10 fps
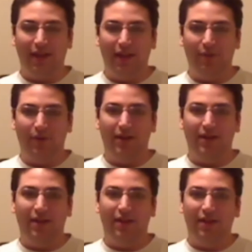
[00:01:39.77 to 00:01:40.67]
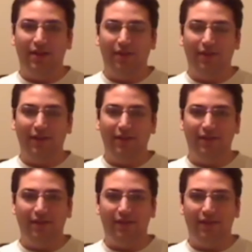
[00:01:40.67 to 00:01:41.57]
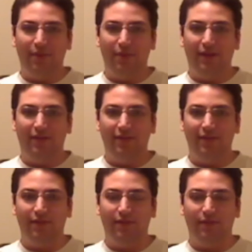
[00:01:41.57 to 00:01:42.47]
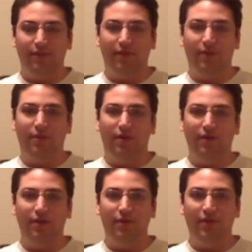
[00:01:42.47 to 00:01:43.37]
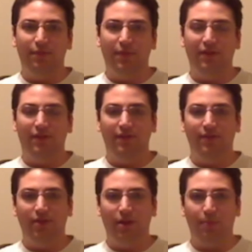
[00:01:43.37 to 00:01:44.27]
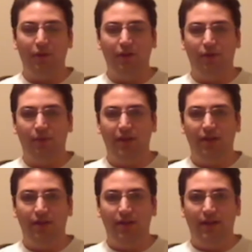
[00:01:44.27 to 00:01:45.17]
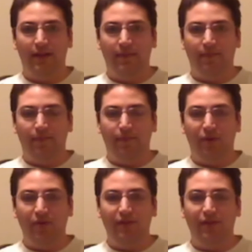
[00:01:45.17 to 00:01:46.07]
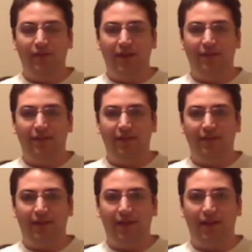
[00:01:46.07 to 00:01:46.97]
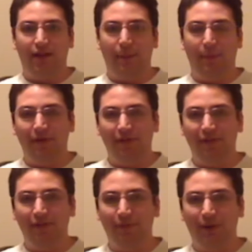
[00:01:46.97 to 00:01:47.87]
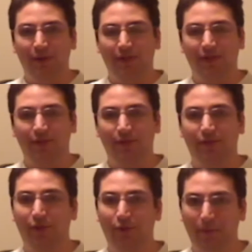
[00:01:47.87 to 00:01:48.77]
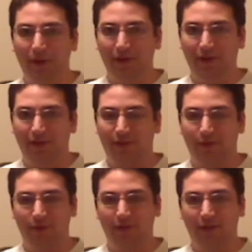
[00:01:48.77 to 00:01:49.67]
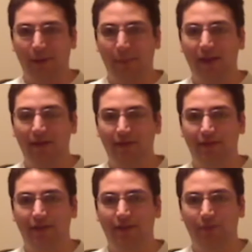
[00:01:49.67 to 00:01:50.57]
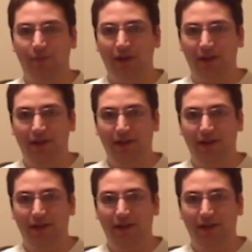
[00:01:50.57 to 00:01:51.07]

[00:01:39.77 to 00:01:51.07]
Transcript: Anyway, the races are the same races you're used to, although they've been juiced up a little bit. Most of the races get a +2 bonus to 2 ability scores and a penalty to 1.